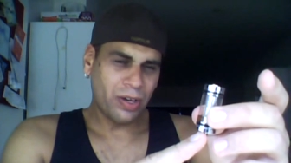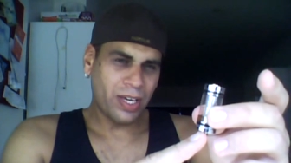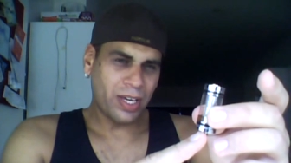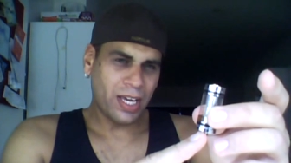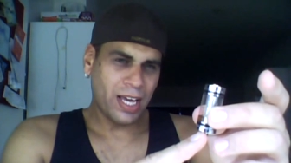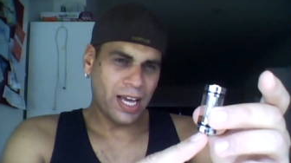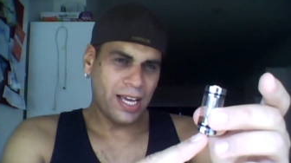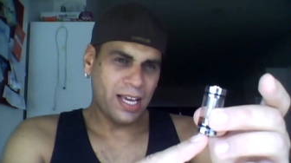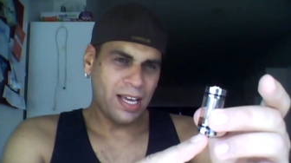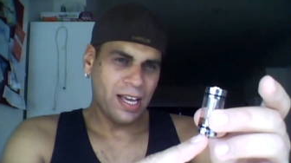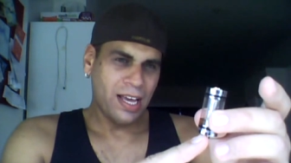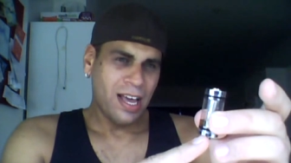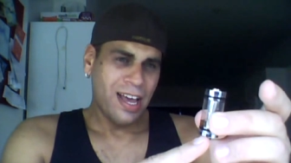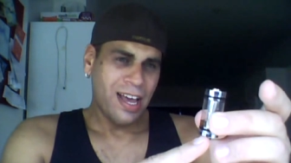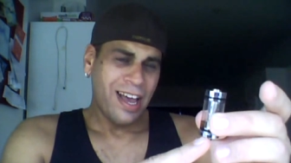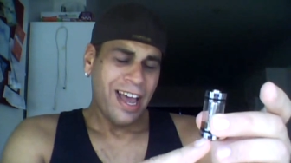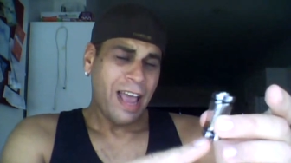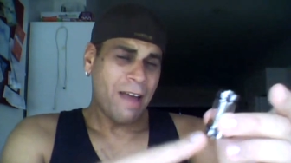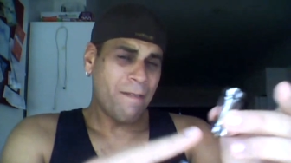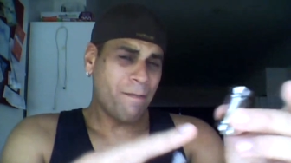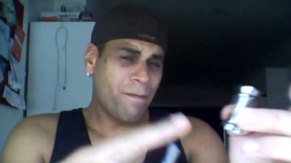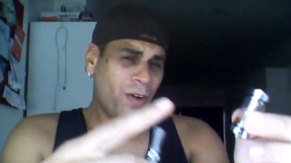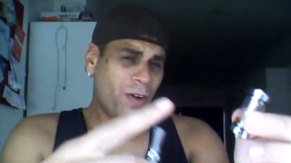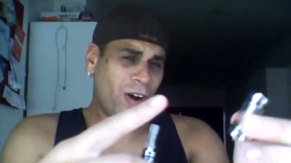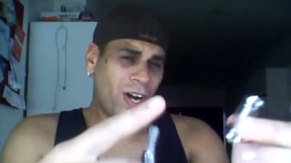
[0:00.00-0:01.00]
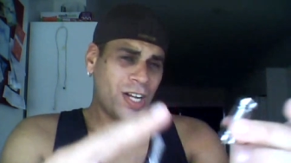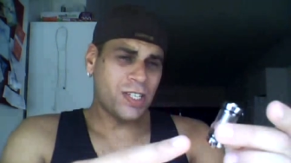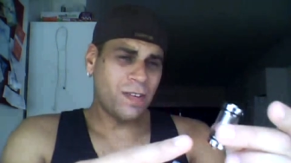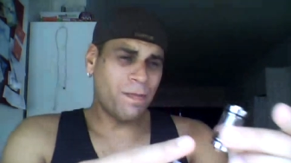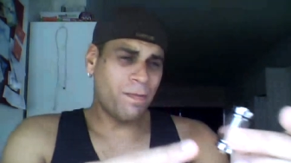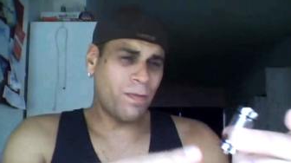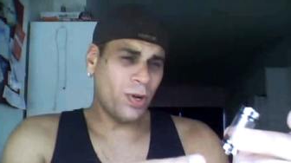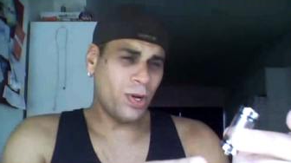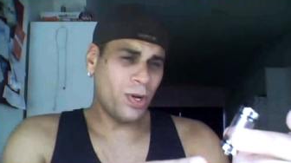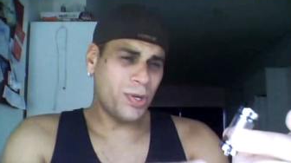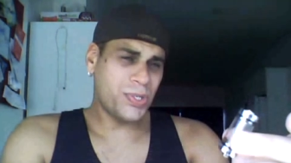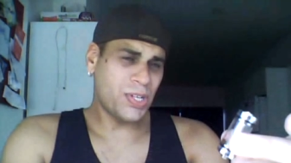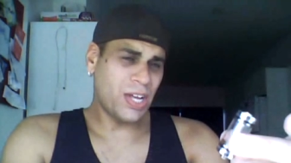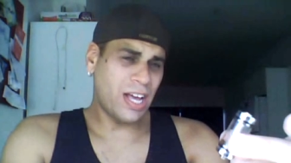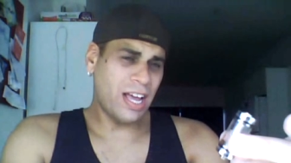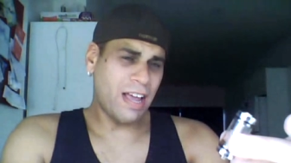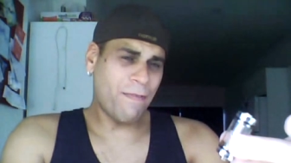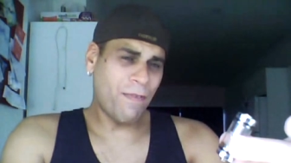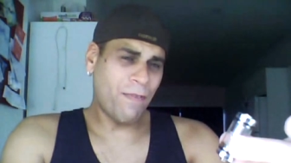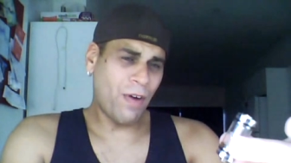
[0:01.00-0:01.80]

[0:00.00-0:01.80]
okay? And vice versa.